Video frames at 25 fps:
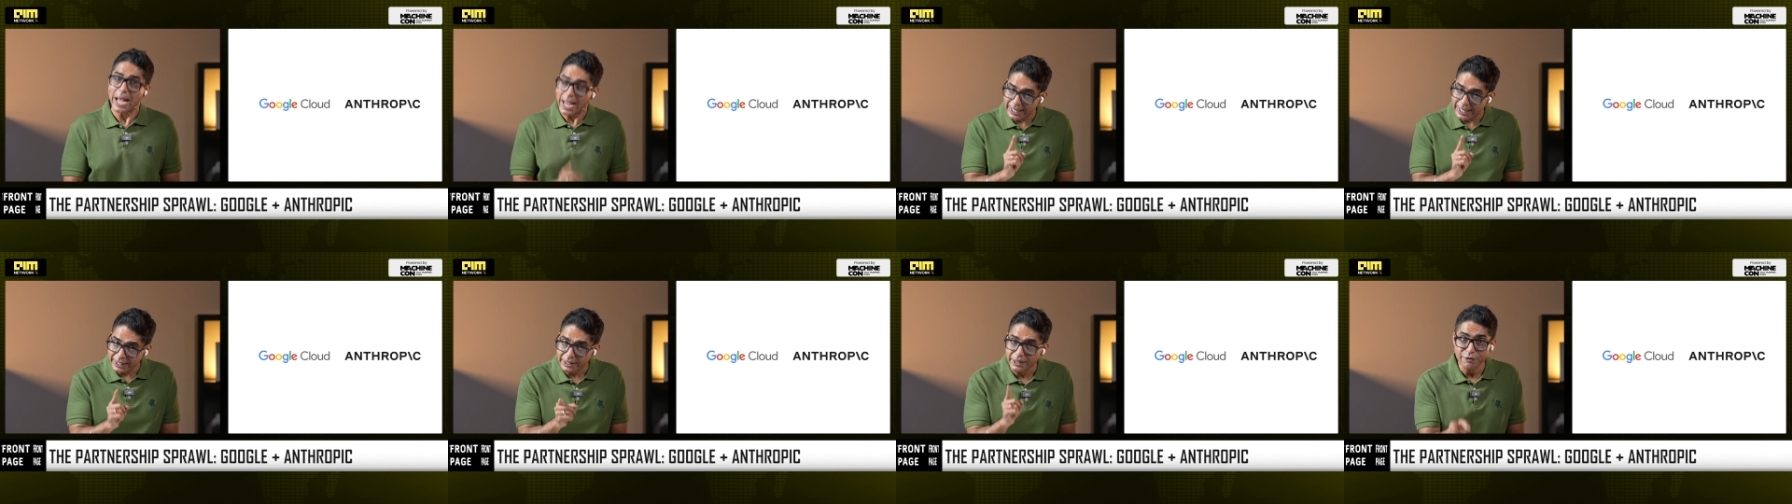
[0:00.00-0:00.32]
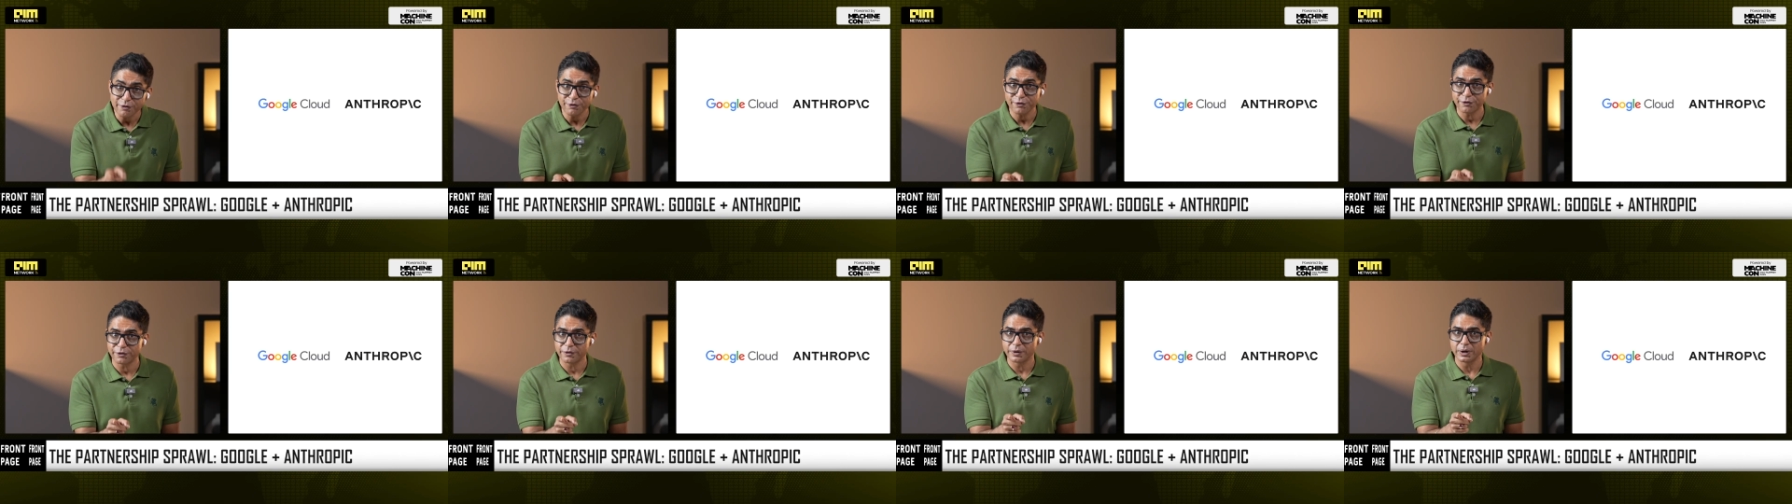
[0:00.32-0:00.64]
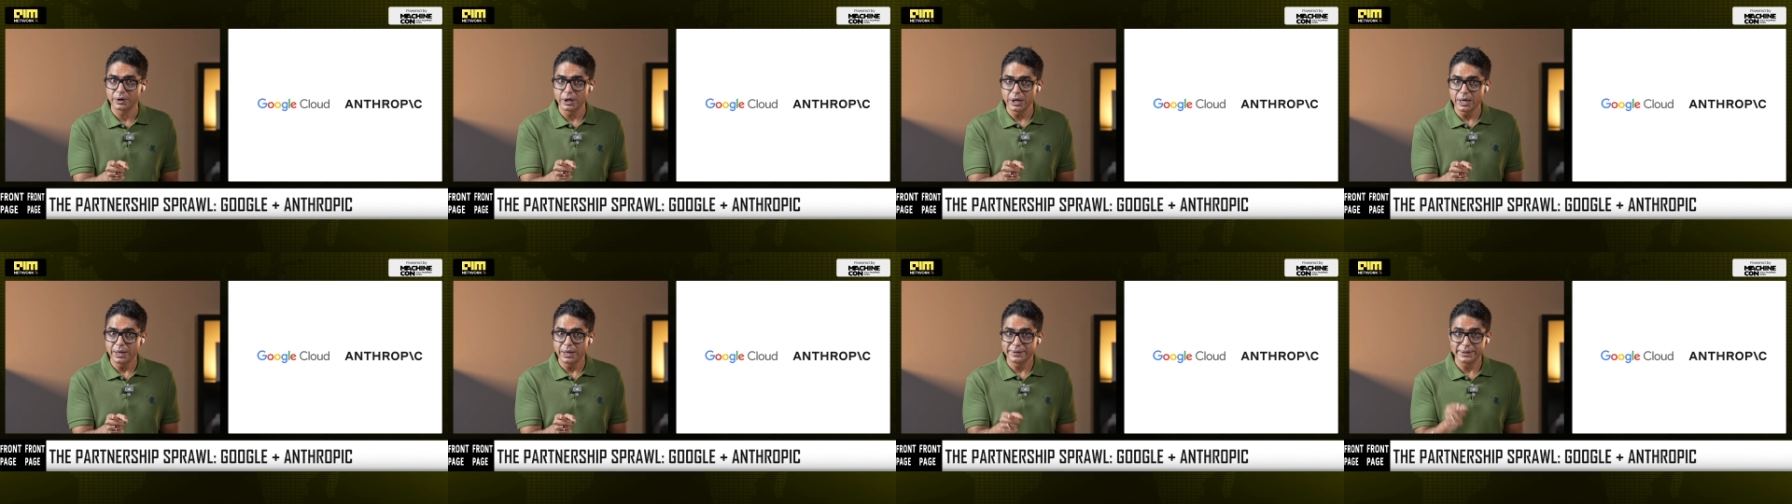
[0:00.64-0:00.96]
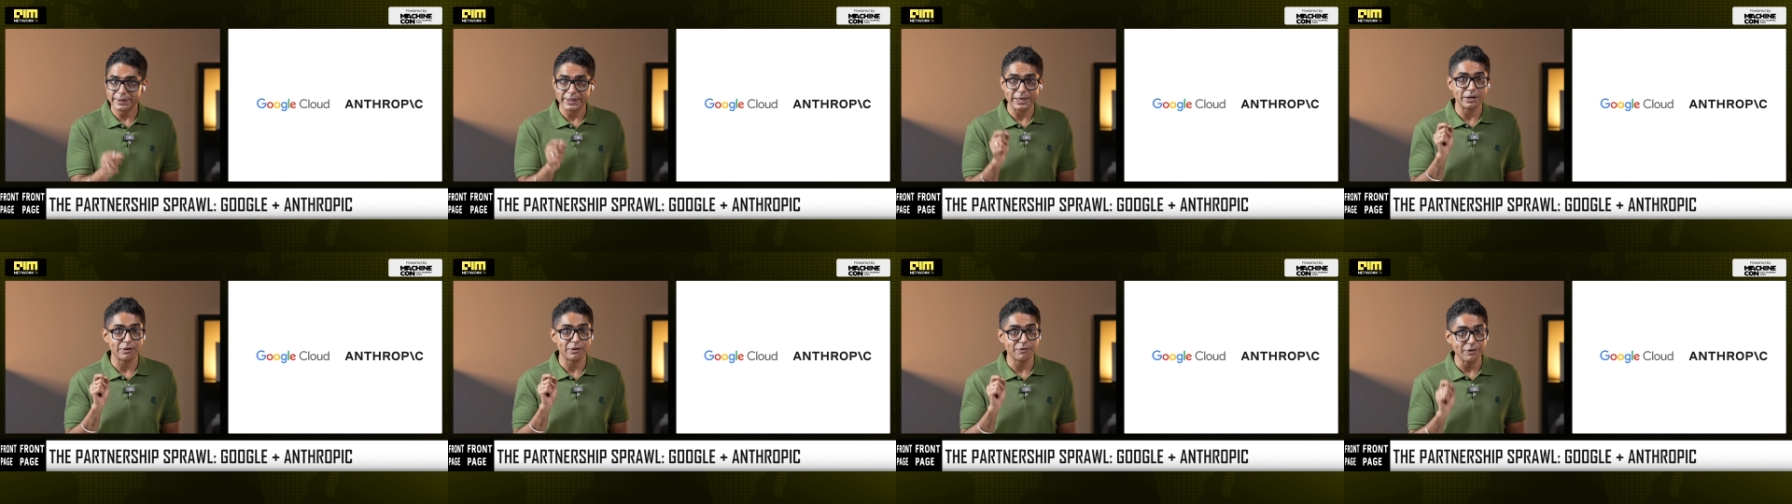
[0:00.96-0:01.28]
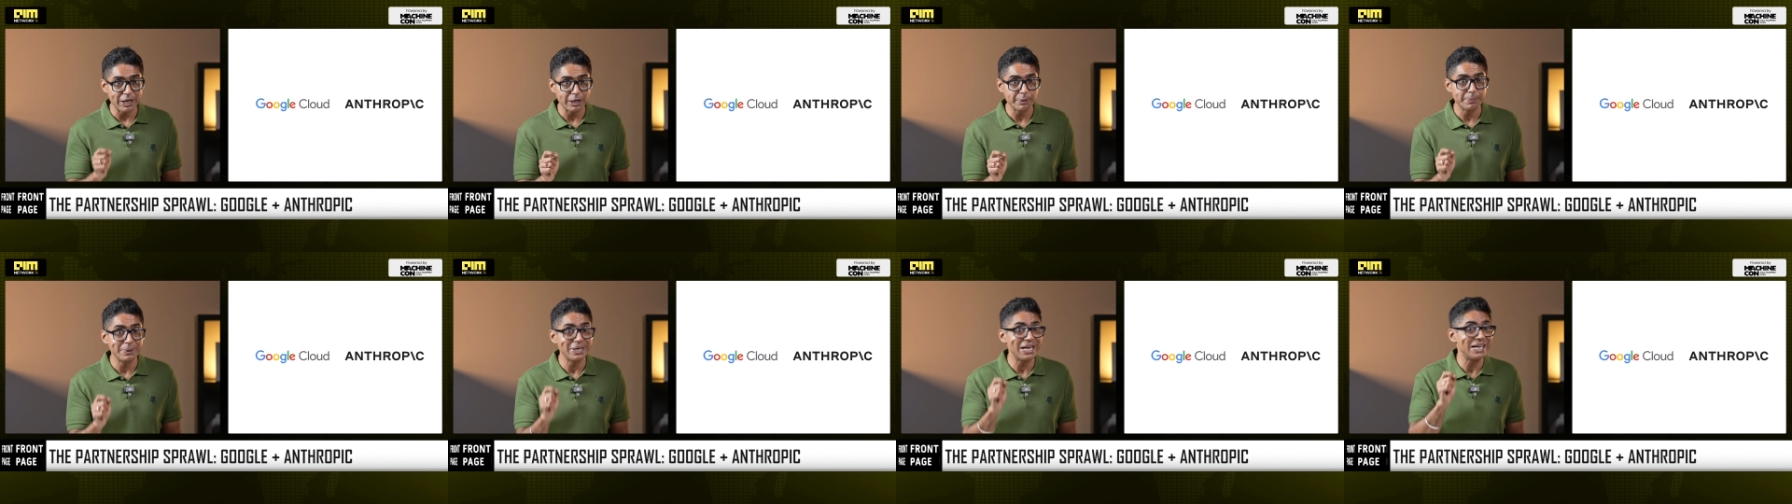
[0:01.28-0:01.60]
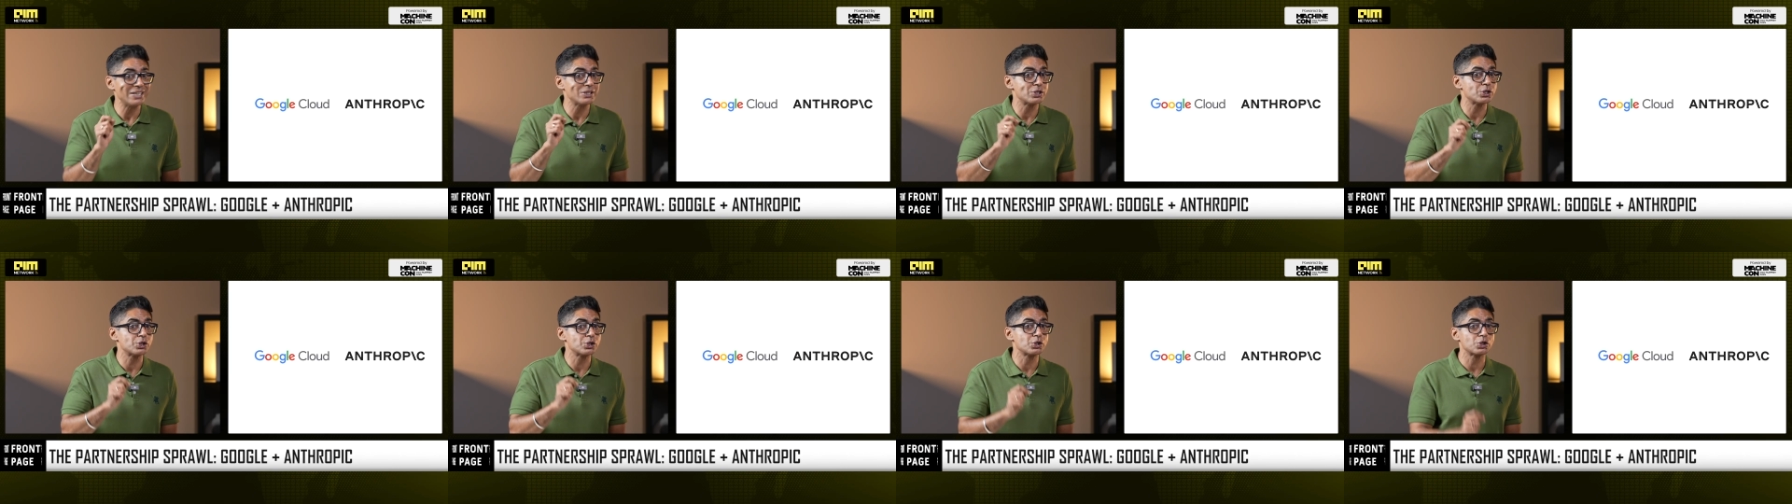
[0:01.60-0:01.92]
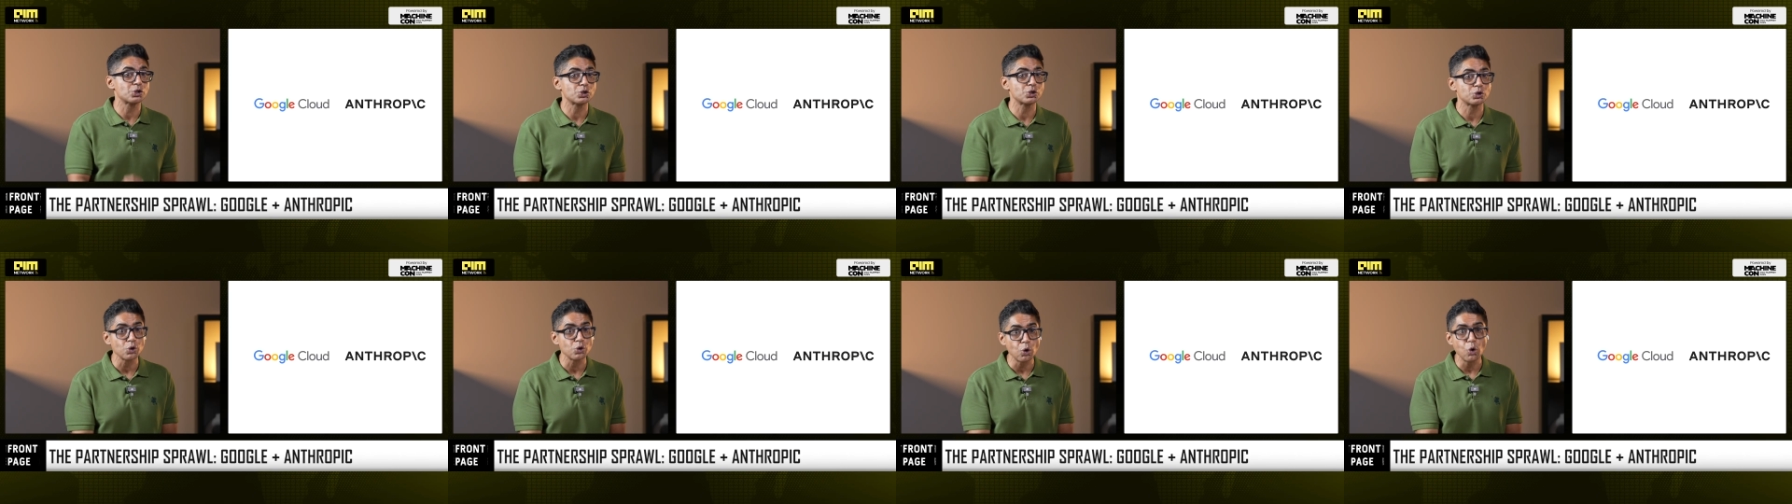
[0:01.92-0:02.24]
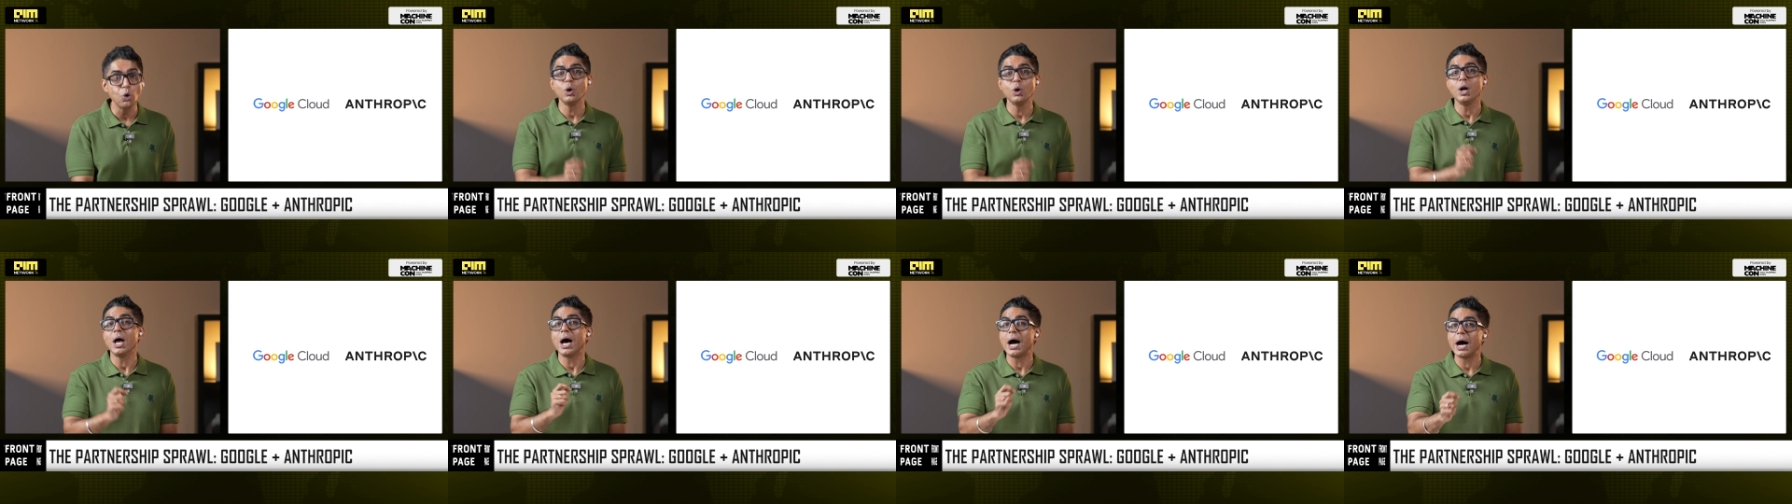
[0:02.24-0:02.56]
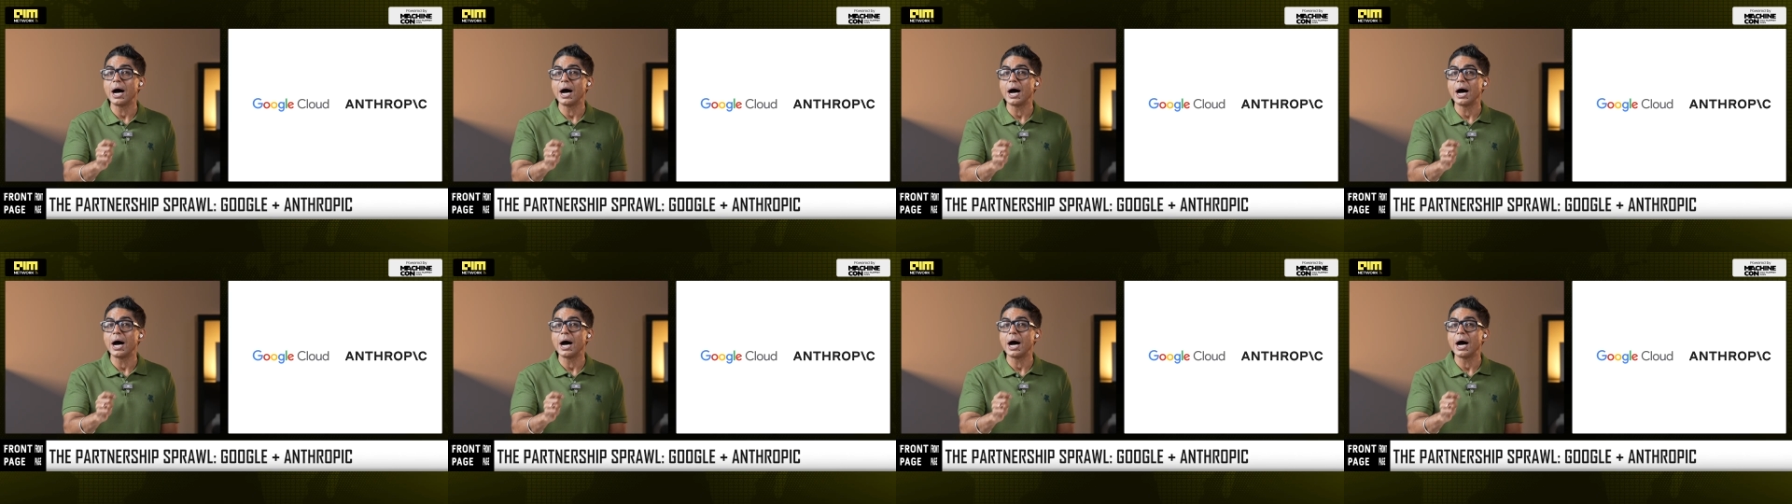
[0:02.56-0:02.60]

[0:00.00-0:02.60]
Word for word: And if they are available as sole